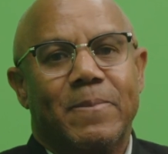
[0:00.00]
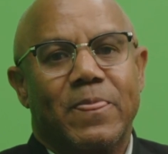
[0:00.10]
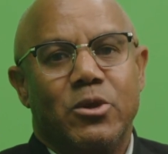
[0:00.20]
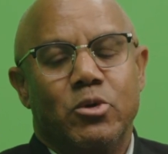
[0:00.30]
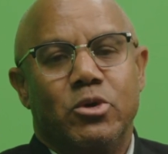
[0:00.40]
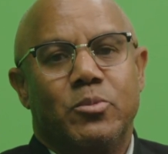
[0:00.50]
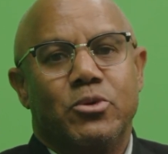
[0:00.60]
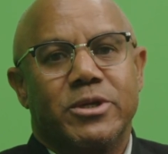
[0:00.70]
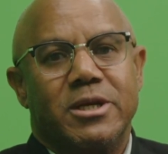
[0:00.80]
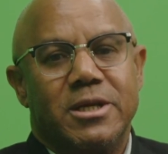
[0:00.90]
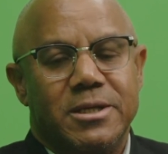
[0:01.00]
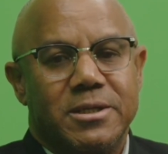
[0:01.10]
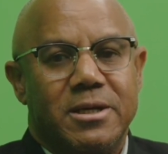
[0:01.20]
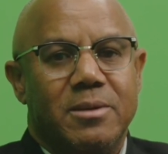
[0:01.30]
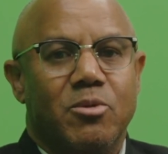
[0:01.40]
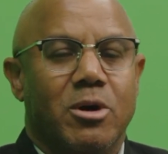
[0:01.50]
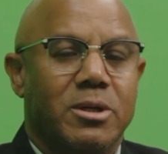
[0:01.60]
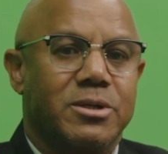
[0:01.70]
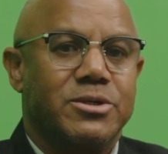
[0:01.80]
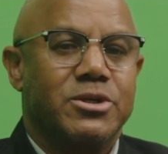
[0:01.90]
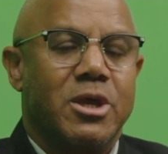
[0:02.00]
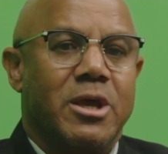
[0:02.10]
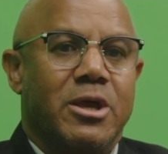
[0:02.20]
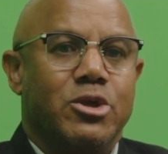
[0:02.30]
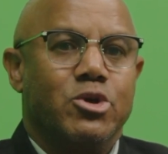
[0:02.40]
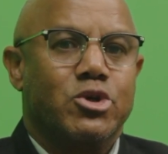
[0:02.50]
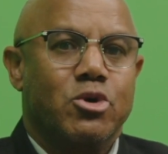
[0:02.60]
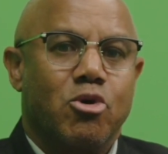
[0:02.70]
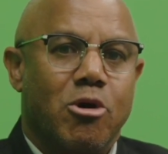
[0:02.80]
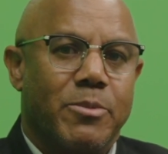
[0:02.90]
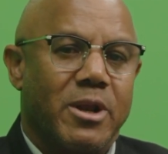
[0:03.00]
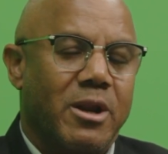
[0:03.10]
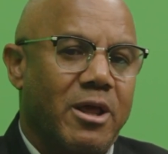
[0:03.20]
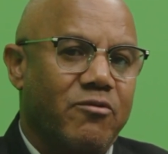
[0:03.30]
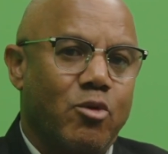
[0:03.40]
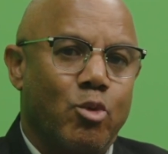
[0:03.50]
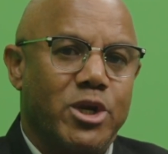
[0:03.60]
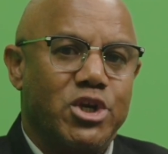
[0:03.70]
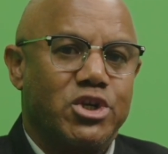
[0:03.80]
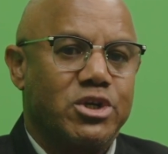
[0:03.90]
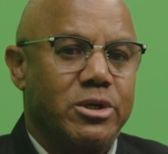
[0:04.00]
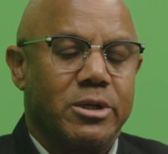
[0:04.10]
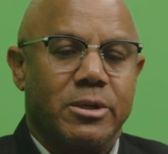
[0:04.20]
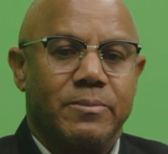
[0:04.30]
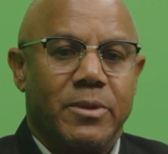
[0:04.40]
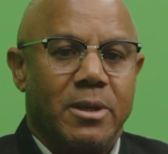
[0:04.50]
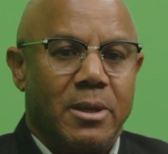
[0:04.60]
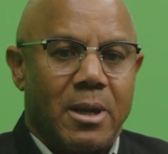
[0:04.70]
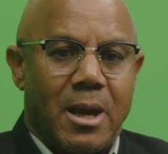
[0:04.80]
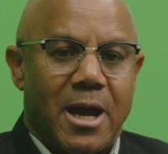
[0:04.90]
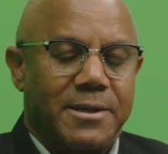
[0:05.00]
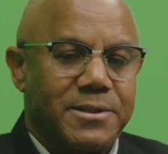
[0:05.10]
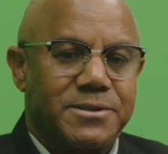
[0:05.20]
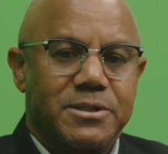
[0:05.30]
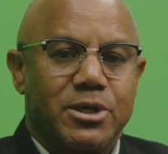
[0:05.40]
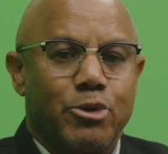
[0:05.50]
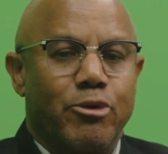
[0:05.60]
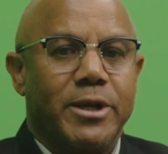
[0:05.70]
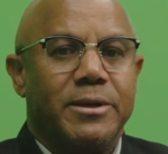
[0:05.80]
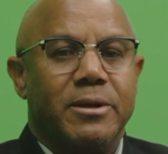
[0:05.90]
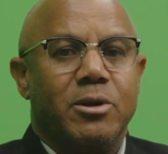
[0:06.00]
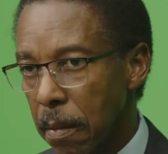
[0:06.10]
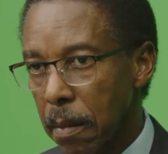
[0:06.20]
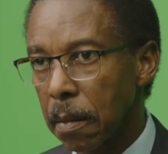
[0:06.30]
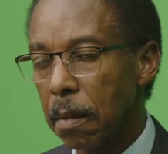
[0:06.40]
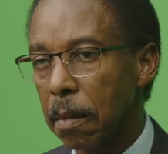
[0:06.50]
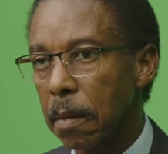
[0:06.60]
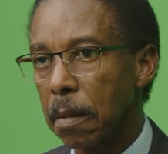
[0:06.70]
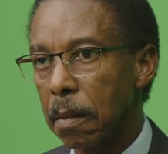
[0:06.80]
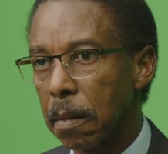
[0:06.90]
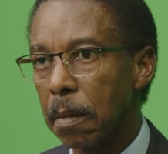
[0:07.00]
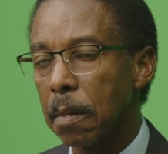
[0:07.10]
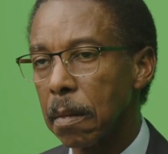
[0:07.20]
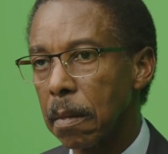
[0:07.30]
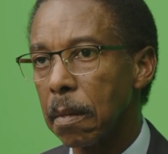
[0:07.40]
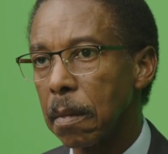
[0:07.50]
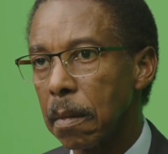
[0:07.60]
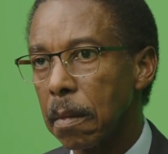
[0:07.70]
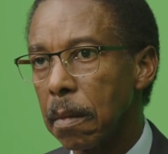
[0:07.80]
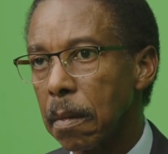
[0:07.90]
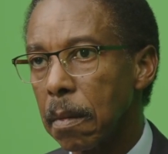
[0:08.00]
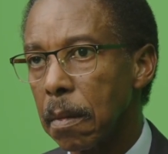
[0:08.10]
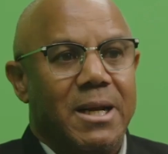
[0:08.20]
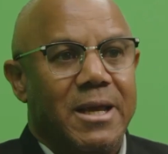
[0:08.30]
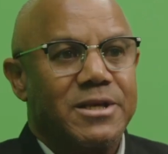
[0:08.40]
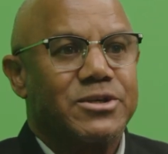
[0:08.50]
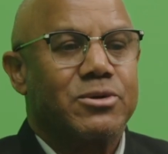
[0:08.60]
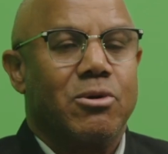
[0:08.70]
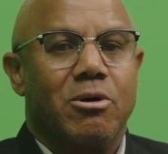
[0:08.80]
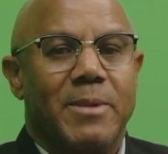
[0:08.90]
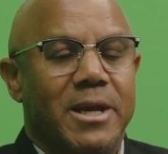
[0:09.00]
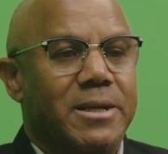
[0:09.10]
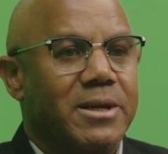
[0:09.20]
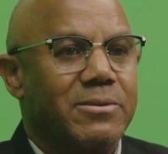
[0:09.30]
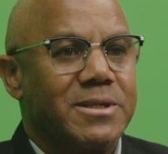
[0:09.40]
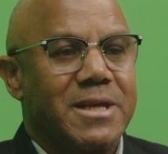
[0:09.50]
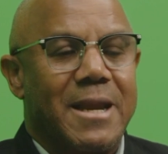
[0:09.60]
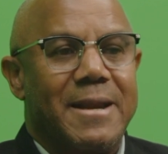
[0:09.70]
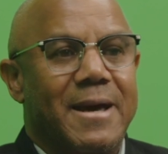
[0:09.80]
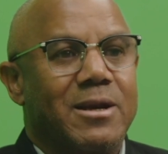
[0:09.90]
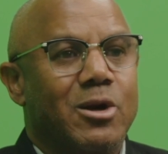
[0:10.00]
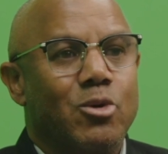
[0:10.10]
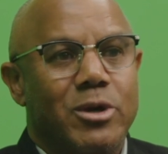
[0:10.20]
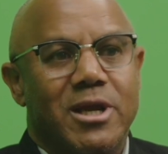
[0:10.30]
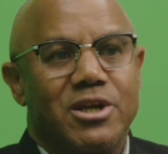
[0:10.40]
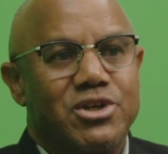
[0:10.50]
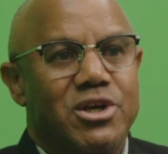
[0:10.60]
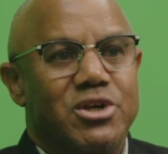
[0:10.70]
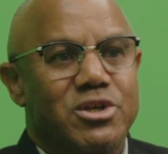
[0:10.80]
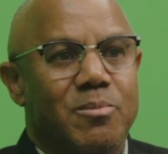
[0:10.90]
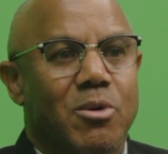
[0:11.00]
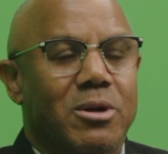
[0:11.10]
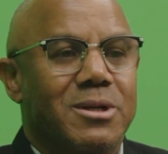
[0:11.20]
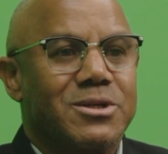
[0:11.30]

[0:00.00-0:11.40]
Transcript: You put in data in the models, you show upper level wind shear at a certain rate, the upper level wind shear might be less or might decrease, and that alone can change the model.